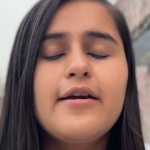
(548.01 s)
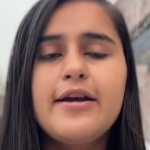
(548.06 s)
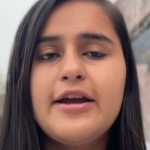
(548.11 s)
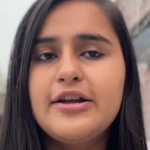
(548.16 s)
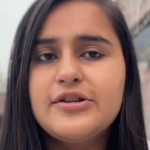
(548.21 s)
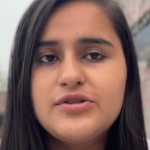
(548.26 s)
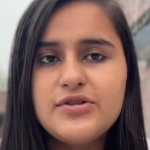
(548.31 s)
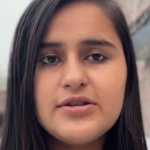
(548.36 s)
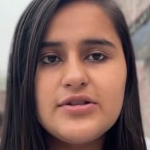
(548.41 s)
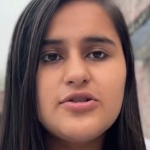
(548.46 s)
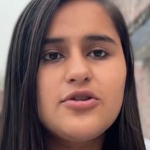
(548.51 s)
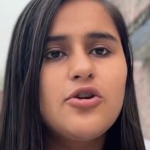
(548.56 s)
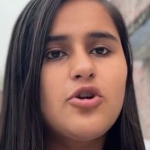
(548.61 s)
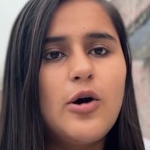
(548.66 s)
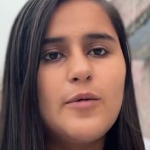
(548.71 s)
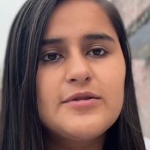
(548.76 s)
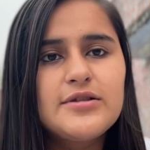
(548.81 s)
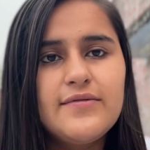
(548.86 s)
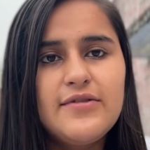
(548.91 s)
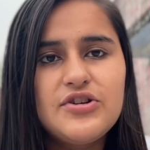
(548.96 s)
It's just your
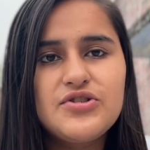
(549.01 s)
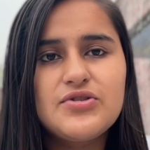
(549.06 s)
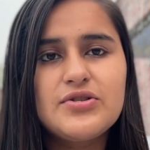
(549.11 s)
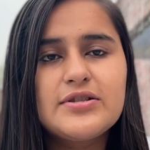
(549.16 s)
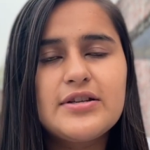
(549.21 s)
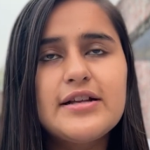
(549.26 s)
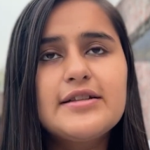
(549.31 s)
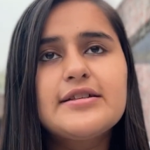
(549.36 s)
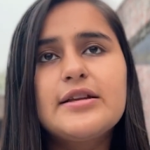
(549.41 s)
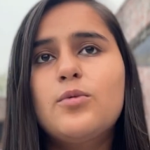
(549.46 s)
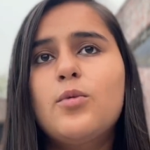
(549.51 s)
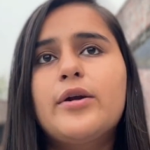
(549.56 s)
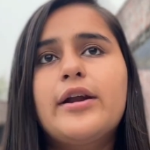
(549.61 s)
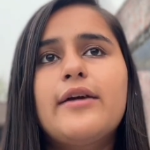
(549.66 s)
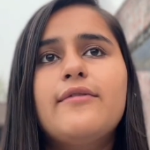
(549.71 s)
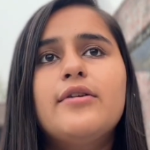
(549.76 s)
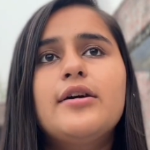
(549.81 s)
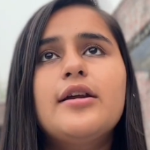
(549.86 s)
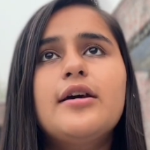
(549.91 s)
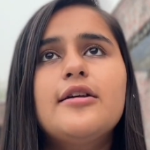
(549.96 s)
observation skills and
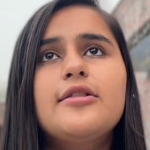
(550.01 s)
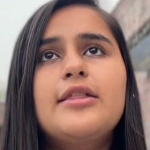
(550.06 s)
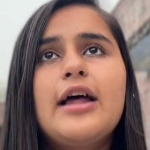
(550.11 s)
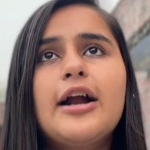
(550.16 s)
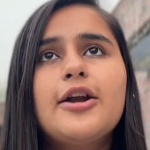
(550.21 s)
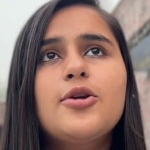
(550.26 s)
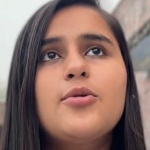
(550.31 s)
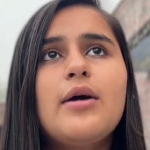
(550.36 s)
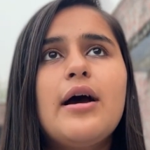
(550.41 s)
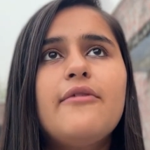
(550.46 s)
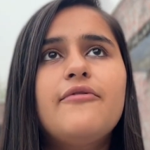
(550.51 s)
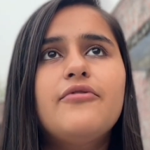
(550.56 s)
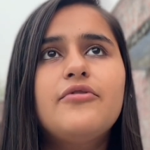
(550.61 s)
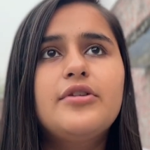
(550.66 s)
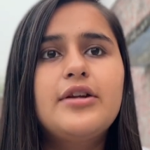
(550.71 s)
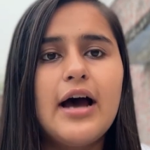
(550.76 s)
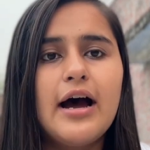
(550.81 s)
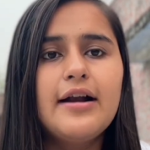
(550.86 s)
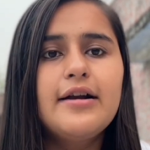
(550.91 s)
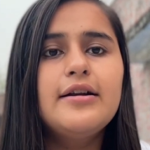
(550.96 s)
whatever that you have
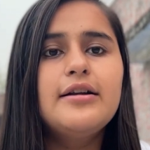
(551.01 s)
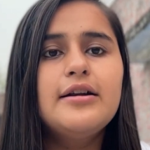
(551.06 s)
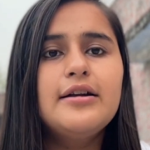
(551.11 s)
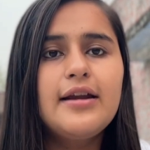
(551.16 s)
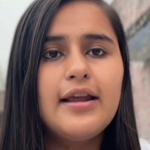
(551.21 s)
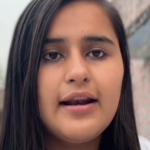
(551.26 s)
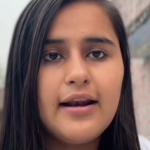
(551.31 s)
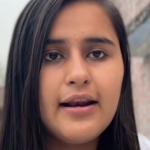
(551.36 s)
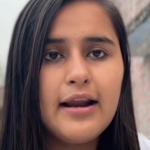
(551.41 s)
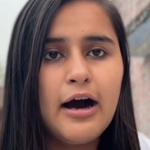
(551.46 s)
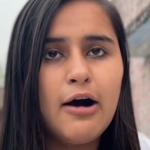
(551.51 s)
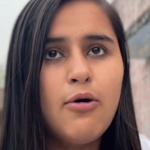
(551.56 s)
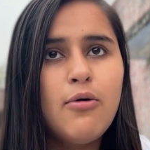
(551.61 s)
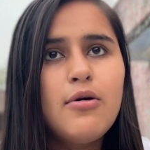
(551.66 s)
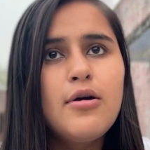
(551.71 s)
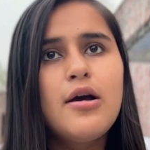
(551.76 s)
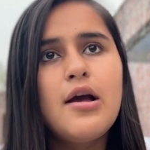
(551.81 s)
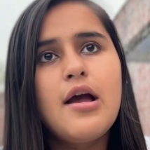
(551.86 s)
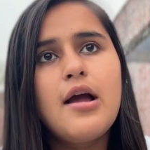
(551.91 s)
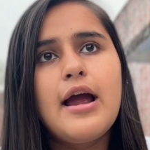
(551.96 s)
done till now,
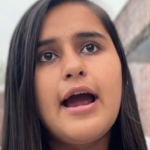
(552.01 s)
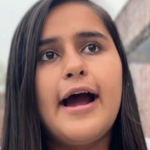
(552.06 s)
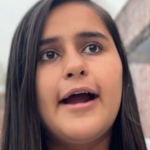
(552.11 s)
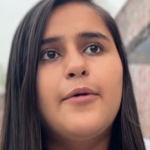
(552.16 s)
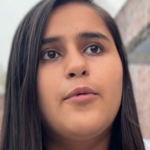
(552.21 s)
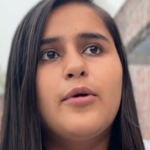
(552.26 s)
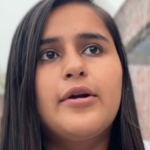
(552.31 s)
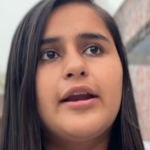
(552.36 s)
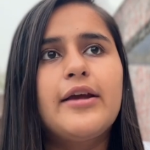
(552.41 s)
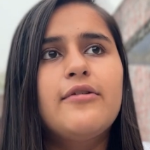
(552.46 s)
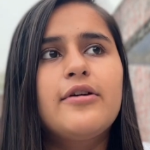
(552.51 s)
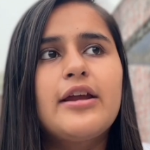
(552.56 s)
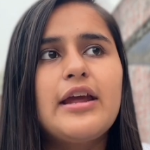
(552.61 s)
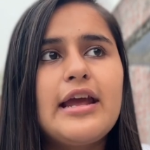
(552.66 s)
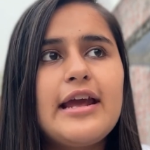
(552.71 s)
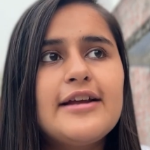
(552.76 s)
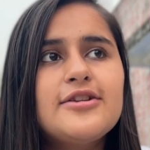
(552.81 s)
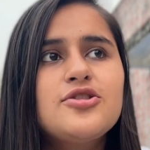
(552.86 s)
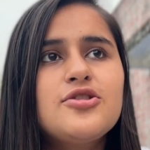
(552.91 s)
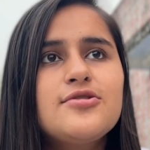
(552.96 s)
at whatever
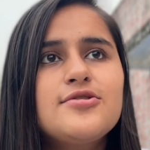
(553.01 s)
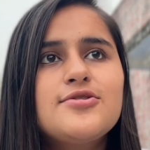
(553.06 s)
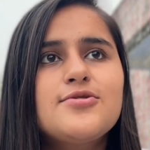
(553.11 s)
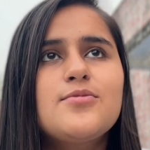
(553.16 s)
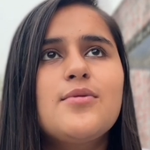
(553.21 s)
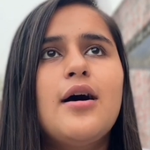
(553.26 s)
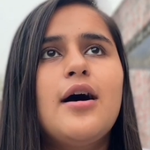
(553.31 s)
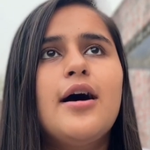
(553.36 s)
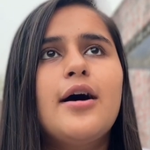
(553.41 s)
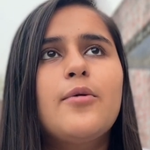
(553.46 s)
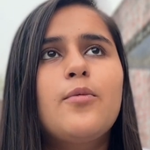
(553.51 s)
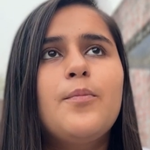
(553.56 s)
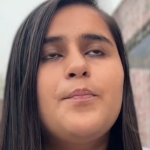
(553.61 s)
age you are,